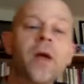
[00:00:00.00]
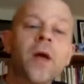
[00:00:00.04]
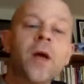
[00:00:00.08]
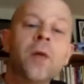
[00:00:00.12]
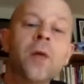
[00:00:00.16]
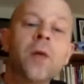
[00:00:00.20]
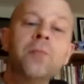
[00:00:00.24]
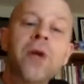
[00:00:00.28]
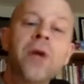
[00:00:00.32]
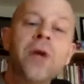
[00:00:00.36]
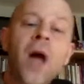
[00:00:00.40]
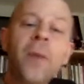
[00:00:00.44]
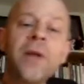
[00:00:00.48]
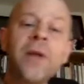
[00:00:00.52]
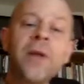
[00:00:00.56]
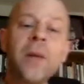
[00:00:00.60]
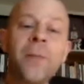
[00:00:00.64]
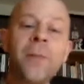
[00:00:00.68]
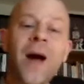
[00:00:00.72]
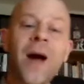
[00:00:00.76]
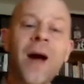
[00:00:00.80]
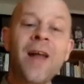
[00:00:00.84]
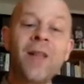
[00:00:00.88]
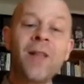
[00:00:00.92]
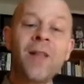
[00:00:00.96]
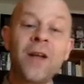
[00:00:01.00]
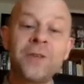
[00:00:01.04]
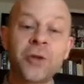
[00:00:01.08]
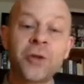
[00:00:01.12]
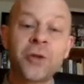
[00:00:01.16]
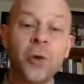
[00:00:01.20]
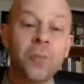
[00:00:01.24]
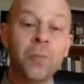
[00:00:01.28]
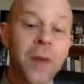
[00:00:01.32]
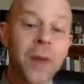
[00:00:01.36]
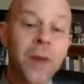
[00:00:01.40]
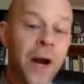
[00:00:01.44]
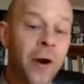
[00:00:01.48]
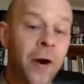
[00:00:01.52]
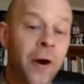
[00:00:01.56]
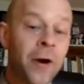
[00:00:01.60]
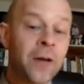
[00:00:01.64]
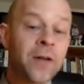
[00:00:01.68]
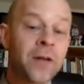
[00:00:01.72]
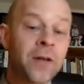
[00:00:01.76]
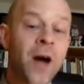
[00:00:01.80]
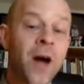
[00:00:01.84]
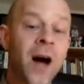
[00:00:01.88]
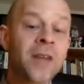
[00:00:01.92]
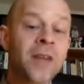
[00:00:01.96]
Becoming a biological
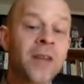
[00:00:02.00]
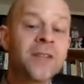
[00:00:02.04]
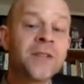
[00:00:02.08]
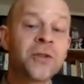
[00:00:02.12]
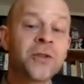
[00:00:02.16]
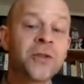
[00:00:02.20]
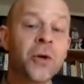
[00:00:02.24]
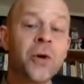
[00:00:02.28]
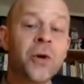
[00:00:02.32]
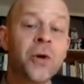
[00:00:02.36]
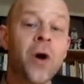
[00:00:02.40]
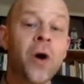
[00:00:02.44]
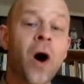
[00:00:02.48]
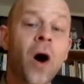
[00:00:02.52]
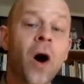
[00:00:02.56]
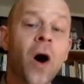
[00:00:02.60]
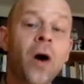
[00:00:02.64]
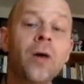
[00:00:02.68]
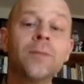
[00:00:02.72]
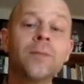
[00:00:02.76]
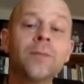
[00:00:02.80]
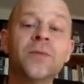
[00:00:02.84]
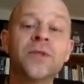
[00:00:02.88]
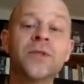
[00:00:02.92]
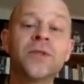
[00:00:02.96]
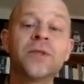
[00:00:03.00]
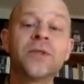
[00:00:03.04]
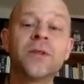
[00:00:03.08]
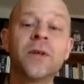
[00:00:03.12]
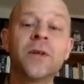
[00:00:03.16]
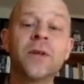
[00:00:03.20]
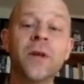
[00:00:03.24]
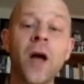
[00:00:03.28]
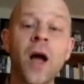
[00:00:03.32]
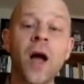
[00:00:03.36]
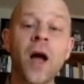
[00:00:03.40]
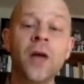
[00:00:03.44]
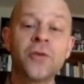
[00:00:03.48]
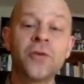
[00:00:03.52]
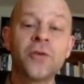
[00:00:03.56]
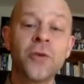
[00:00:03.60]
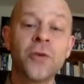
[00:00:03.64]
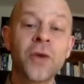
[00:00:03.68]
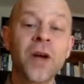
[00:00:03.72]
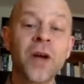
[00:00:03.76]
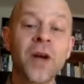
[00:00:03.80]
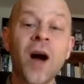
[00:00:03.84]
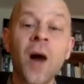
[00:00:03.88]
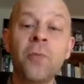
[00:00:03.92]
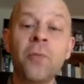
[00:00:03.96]
parent causes certain harms to
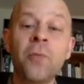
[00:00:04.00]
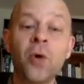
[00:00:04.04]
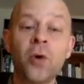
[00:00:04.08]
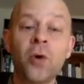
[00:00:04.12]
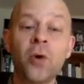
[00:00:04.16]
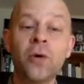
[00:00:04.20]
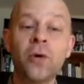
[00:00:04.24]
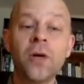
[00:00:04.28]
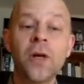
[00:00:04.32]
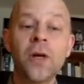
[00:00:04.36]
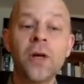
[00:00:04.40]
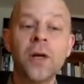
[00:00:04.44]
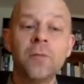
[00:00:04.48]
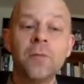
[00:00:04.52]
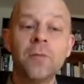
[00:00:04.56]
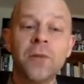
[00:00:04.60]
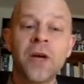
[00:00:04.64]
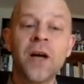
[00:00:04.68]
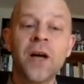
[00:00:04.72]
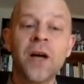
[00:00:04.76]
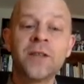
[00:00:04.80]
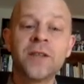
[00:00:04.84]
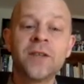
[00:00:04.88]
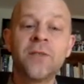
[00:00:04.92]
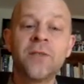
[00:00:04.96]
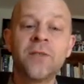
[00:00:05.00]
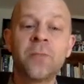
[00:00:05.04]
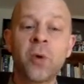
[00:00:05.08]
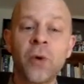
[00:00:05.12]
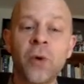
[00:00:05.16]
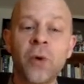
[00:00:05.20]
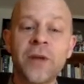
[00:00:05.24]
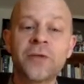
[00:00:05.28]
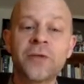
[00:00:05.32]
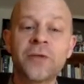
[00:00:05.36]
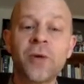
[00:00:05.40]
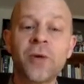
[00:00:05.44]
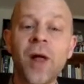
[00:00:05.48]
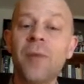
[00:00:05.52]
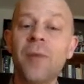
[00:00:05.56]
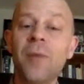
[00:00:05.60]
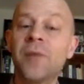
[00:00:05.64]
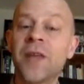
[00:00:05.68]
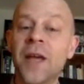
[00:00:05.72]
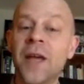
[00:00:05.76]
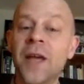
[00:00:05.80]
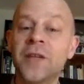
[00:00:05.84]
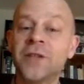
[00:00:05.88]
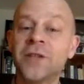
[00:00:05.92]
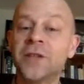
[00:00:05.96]
the couple because of parental
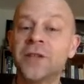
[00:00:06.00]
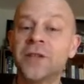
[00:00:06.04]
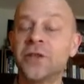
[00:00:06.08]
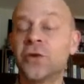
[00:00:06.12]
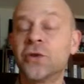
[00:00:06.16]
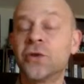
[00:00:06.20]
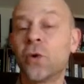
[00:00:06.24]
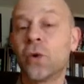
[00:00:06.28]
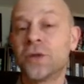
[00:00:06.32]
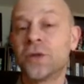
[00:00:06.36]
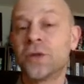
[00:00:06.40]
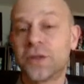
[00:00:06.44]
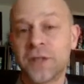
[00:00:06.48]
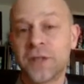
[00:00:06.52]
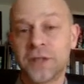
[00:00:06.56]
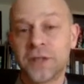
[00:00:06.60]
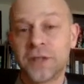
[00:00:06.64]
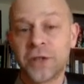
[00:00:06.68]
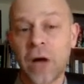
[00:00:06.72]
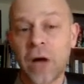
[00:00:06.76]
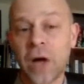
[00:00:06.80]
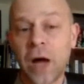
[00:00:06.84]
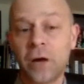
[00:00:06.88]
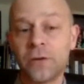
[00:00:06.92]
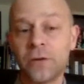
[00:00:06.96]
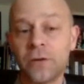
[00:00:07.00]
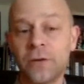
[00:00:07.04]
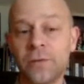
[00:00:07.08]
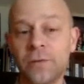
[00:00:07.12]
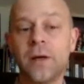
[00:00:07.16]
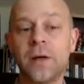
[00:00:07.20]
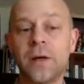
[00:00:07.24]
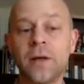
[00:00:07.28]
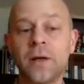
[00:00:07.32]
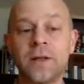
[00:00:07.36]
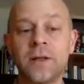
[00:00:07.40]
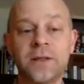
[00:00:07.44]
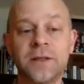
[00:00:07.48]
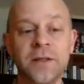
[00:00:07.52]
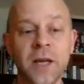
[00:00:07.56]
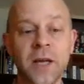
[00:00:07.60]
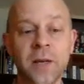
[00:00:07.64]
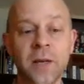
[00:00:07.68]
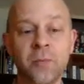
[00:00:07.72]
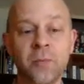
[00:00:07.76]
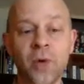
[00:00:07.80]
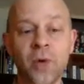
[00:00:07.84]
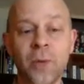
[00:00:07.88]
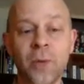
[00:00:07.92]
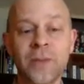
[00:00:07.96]
obligations towards the child.
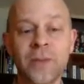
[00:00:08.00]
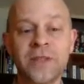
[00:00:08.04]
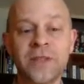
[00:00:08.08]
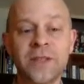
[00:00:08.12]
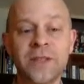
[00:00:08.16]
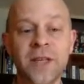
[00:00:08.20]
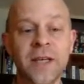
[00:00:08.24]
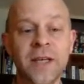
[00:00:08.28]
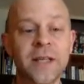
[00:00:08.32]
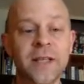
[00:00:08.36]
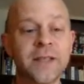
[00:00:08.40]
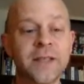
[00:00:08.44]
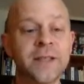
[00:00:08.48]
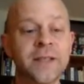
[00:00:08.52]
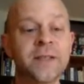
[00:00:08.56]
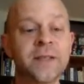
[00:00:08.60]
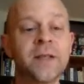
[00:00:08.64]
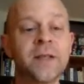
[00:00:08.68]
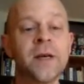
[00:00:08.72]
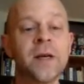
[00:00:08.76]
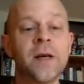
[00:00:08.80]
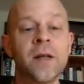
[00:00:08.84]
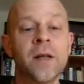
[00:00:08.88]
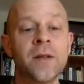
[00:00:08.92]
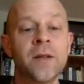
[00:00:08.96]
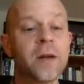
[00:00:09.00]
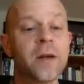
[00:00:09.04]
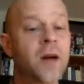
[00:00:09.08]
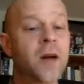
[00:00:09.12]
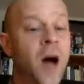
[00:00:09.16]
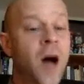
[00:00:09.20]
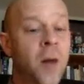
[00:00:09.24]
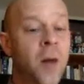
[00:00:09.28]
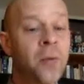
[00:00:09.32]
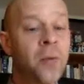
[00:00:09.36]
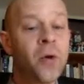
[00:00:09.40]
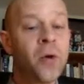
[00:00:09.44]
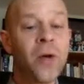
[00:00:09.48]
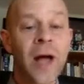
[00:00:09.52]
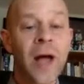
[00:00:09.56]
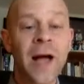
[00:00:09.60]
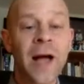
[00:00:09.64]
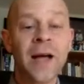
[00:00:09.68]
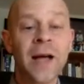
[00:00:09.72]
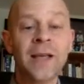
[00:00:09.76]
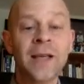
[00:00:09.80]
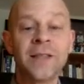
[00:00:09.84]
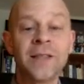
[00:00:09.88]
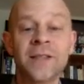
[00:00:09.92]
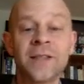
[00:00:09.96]
Second premise says, the couple
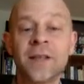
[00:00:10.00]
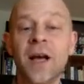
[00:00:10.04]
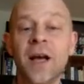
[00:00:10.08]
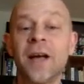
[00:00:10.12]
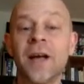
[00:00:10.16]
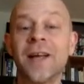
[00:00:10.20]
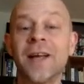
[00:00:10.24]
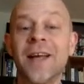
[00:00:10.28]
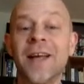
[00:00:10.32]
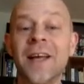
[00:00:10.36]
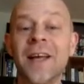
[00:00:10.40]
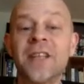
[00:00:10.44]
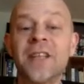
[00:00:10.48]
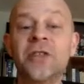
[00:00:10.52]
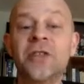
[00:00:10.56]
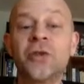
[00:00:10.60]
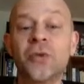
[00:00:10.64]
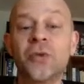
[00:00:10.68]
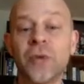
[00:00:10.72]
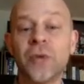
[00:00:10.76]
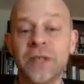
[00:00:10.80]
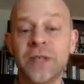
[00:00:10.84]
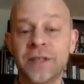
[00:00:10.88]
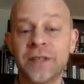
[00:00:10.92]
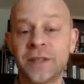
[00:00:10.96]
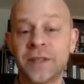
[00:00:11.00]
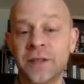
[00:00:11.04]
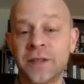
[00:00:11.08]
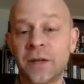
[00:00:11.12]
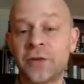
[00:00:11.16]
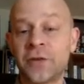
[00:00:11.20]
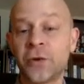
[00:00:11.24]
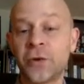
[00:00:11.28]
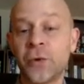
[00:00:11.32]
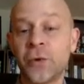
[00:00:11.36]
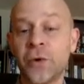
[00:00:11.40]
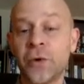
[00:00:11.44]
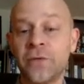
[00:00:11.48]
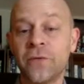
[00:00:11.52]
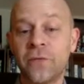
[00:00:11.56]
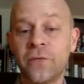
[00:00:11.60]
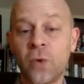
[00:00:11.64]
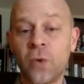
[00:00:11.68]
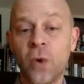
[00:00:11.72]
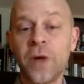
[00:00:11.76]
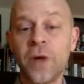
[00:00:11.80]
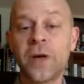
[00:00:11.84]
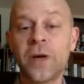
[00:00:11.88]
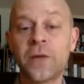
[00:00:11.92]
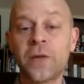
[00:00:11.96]
has an interest to
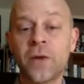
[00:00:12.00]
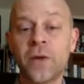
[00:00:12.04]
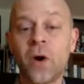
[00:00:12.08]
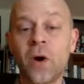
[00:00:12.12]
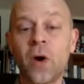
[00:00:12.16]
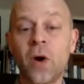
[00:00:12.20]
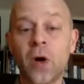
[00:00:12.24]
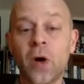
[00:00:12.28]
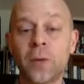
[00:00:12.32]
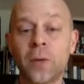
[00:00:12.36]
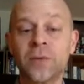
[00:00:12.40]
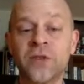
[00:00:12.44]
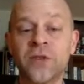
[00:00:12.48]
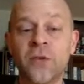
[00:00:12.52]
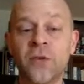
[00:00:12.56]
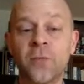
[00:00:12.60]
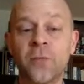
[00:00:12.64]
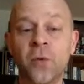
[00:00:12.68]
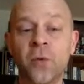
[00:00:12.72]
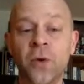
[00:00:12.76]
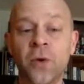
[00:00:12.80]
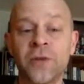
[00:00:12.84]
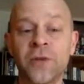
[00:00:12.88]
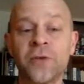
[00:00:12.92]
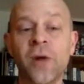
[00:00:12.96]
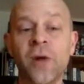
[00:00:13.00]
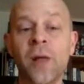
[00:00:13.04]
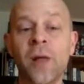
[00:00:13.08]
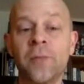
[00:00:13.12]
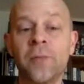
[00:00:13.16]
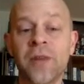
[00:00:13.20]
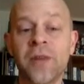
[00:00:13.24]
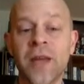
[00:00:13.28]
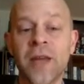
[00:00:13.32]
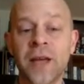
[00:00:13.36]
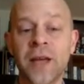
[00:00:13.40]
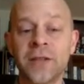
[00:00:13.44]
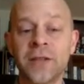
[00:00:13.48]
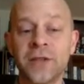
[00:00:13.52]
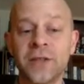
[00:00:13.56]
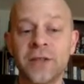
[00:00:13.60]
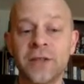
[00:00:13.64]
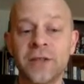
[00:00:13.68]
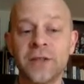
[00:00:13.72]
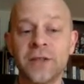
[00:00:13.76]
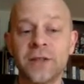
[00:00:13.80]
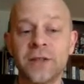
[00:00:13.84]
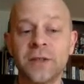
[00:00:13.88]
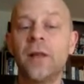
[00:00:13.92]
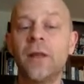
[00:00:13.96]
avoid the harms of parental
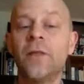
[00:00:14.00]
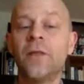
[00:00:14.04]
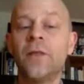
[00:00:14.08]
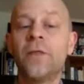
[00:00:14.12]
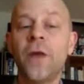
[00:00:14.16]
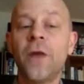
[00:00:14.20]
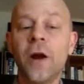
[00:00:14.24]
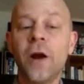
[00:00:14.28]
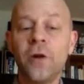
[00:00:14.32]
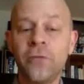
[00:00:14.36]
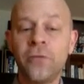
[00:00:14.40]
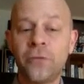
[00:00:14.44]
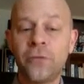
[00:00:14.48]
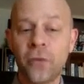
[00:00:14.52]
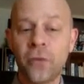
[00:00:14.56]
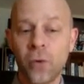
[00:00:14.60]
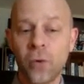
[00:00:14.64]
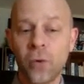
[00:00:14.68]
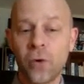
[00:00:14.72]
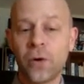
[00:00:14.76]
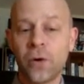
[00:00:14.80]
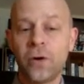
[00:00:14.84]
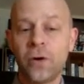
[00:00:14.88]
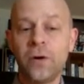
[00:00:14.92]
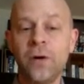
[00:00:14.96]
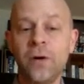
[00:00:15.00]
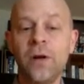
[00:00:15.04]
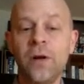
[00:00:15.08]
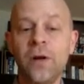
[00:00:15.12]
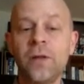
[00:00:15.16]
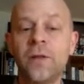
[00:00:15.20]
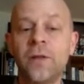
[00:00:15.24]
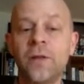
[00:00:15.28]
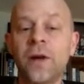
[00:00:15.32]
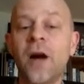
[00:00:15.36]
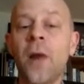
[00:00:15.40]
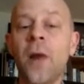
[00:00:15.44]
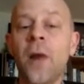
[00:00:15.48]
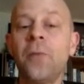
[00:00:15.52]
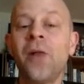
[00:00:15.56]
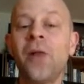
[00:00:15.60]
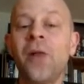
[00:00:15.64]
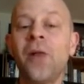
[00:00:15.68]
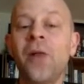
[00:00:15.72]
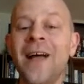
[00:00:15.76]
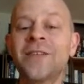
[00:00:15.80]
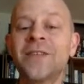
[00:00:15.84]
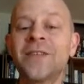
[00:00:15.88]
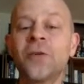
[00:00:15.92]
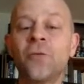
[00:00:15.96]
obligations. Therefore, the couple
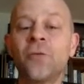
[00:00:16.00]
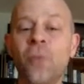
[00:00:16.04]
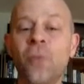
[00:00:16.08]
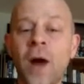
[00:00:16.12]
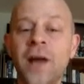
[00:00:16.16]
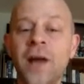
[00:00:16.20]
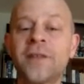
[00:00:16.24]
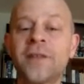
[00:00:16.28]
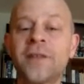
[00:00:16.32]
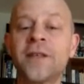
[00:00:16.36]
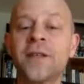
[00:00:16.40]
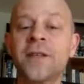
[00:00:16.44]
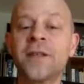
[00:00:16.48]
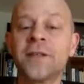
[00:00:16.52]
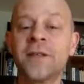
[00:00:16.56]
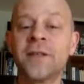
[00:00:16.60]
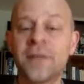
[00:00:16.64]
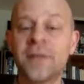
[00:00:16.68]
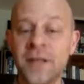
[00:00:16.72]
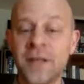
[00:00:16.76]
has a right to the